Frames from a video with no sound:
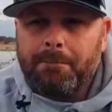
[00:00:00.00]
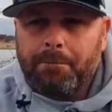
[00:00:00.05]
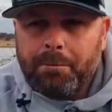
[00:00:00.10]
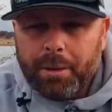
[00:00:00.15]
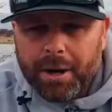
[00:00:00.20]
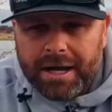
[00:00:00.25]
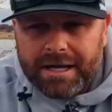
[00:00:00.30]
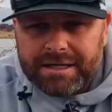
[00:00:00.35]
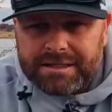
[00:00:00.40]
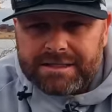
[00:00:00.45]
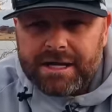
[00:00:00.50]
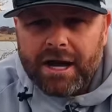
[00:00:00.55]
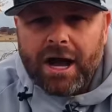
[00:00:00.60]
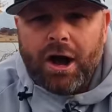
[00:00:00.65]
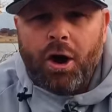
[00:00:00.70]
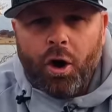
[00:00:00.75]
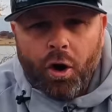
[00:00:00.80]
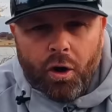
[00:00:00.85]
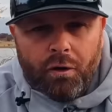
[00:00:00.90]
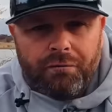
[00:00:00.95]
But
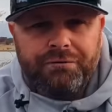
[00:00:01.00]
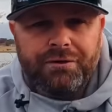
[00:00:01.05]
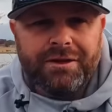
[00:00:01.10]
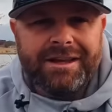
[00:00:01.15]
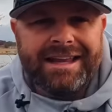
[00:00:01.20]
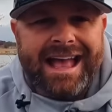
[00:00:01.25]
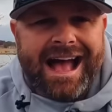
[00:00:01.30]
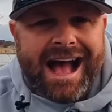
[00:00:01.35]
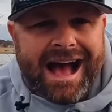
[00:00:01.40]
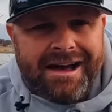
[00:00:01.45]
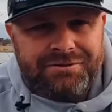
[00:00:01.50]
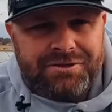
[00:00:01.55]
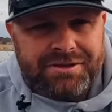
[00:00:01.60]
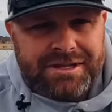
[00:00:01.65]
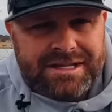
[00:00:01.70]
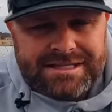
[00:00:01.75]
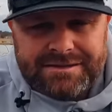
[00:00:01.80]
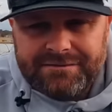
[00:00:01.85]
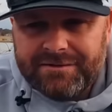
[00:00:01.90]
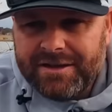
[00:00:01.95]
hopefully after
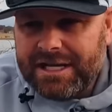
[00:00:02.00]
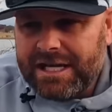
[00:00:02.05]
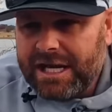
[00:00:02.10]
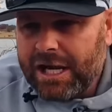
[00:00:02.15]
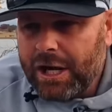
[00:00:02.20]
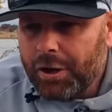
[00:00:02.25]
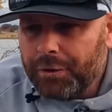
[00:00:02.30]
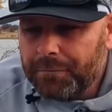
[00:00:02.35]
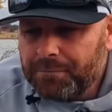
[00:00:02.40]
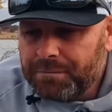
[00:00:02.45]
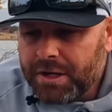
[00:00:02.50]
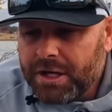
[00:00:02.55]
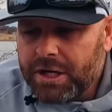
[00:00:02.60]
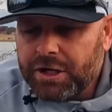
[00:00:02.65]
this video,